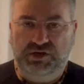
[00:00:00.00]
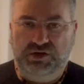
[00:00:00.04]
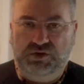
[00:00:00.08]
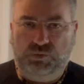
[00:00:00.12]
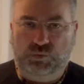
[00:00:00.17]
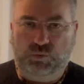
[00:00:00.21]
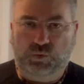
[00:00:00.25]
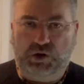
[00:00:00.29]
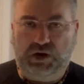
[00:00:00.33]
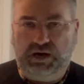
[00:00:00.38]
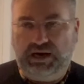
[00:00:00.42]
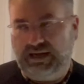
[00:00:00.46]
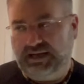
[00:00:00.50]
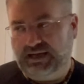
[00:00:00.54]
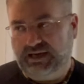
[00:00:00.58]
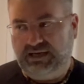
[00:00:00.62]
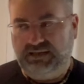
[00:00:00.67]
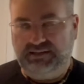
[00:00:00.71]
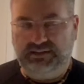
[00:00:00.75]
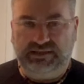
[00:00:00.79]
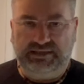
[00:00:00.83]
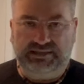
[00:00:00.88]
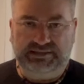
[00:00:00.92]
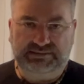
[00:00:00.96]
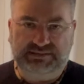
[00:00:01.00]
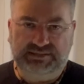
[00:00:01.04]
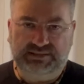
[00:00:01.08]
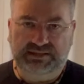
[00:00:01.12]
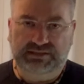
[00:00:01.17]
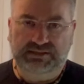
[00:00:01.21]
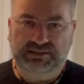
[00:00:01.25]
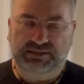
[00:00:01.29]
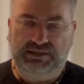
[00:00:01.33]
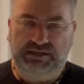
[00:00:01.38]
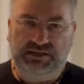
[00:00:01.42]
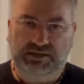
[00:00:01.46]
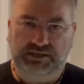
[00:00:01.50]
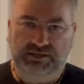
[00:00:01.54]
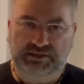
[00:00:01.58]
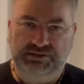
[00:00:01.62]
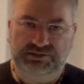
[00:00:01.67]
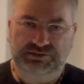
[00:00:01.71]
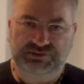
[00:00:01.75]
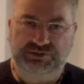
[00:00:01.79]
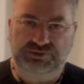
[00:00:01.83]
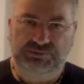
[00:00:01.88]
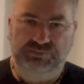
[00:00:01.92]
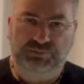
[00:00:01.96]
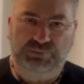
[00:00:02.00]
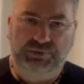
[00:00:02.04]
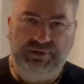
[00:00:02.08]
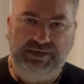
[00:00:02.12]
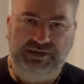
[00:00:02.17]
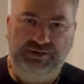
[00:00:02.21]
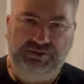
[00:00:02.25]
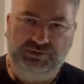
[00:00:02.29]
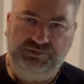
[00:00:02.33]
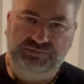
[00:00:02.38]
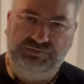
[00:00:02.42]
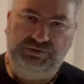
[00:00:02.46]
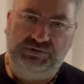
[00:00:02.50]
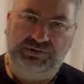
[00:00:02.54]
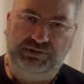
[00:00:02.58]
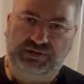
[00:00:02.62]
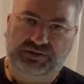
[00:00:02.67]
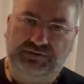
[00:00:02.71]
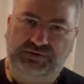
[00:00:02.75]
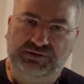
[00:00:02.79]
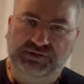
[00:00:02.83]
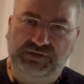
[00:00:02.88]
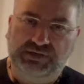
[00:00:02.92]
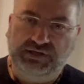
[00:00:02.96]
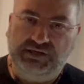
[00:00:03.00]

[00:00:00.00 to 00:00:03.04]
why I liked a certain brand over another.